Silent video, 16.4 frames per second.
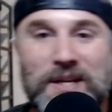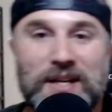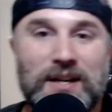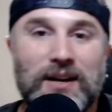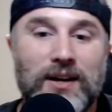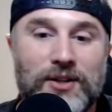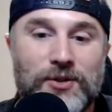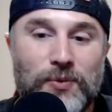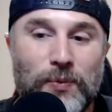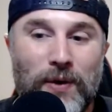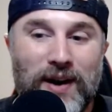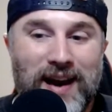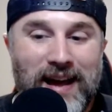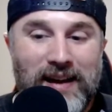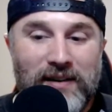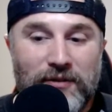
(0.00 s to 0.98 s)
because
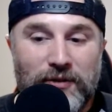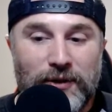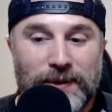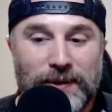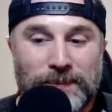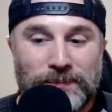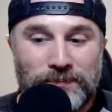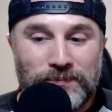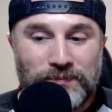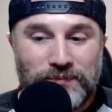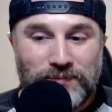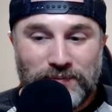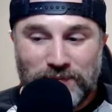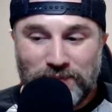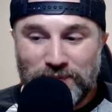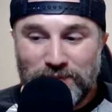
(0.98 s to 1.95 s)
whenever
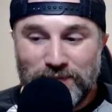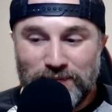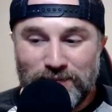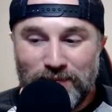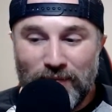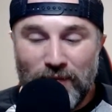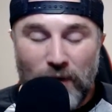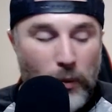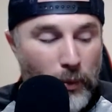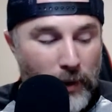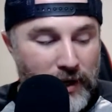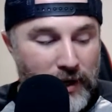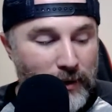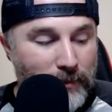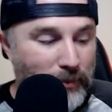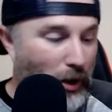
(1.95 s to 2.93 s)

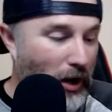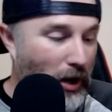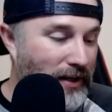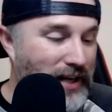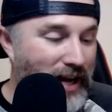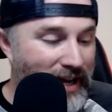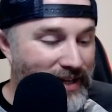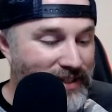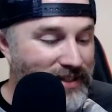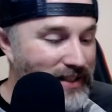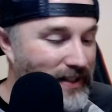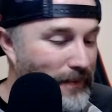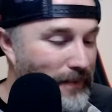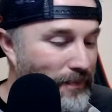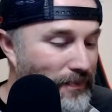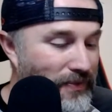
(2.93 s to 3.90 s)
we are
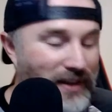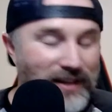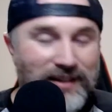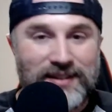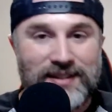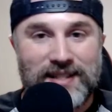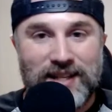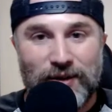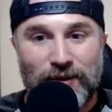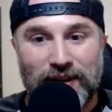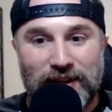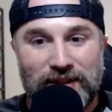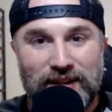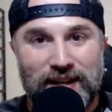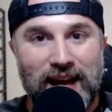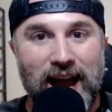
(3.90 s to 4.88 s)
broadcasting
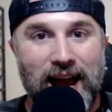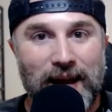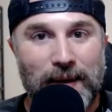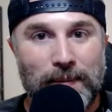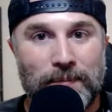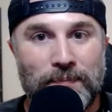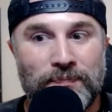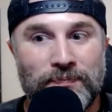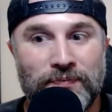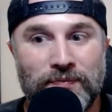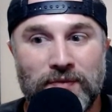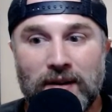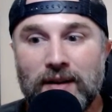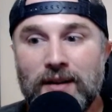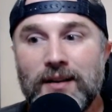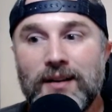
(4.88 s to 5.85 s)
during the game,
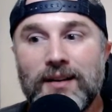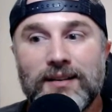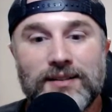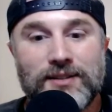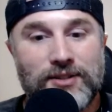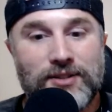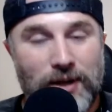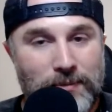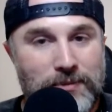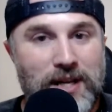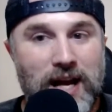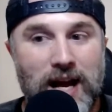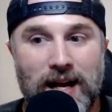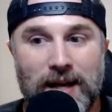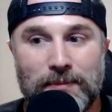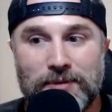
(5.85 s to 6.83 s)

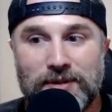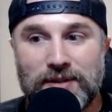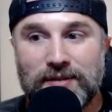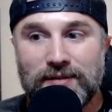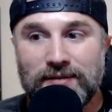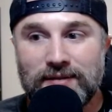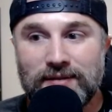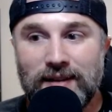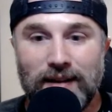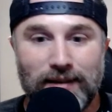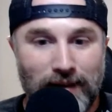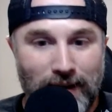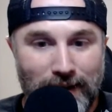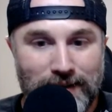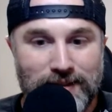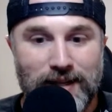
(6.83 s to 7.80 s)
sometimes, a
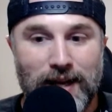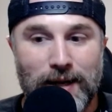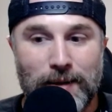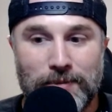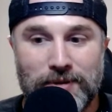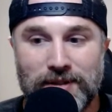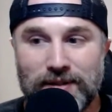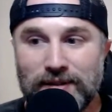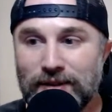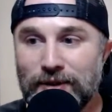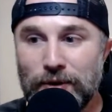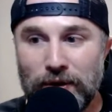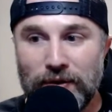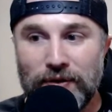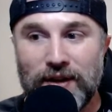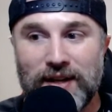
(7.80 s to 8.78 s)
lot of times,
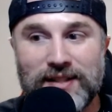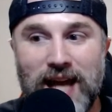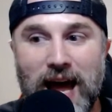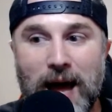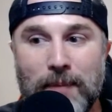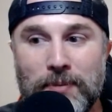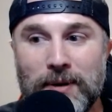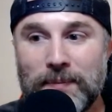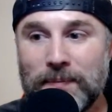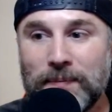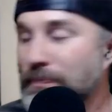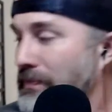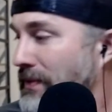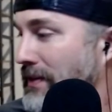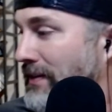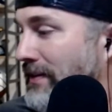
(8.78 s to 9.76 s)
good things happen.